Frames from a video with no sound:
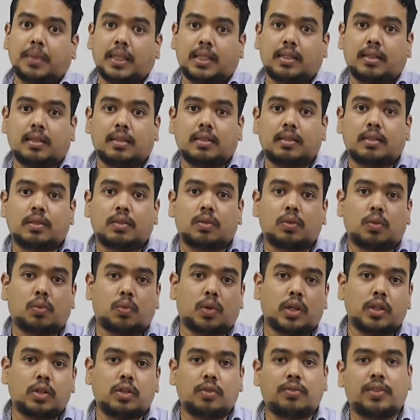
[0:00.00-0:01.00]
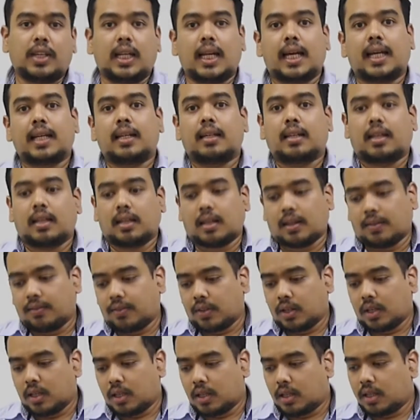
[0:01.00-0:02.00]
meters, one UV light can
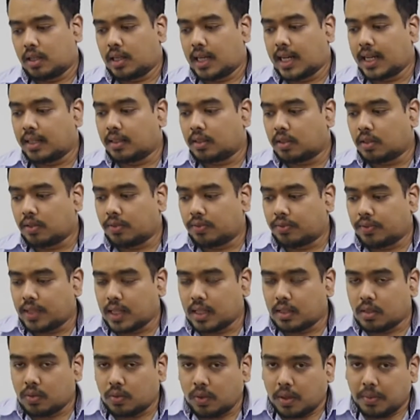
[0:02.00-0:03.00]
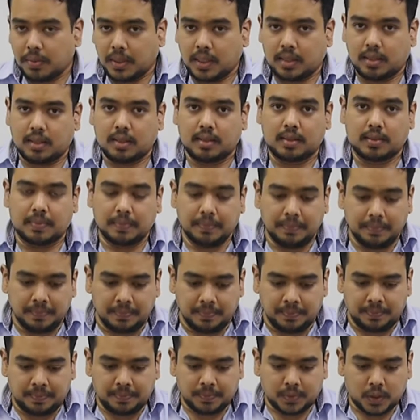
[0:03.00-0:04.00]
cover a length of 10 square meters.
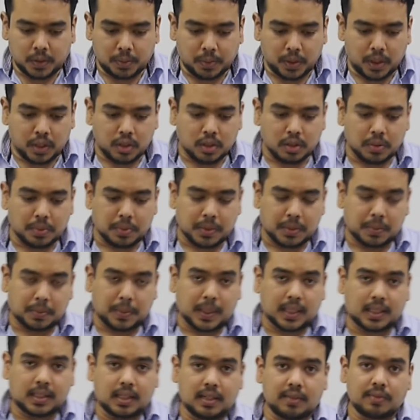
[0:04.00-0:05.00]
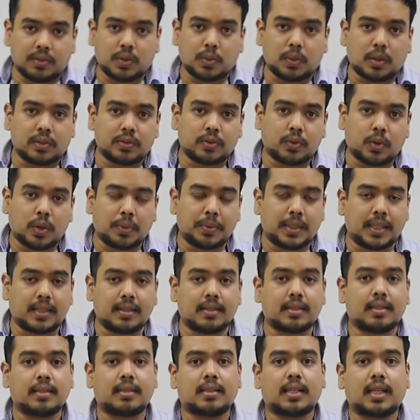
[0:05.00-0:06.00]
From a meter's perspective, 12 square meters
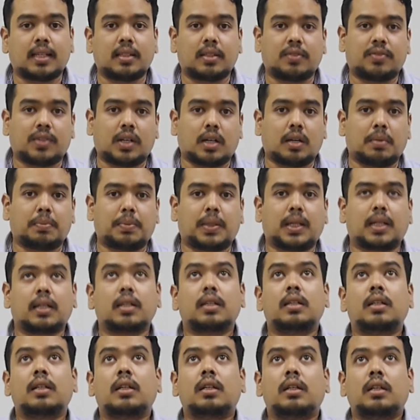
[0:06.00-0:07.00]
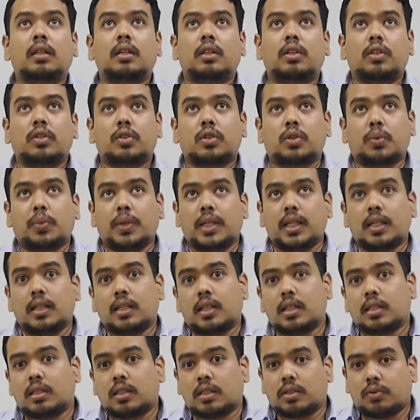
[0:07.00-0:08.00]
is the size of a car park. So within
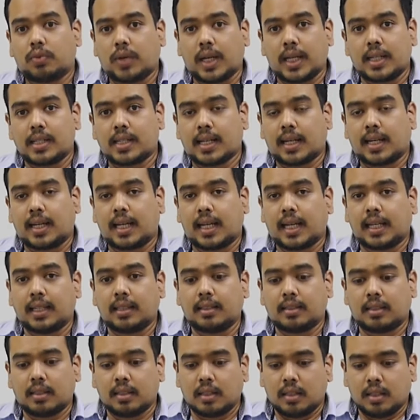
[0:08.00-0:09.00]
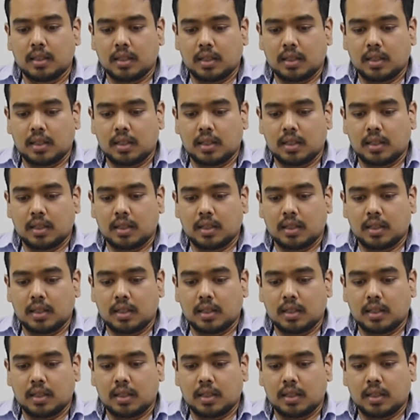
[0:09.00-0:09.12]
this range and length,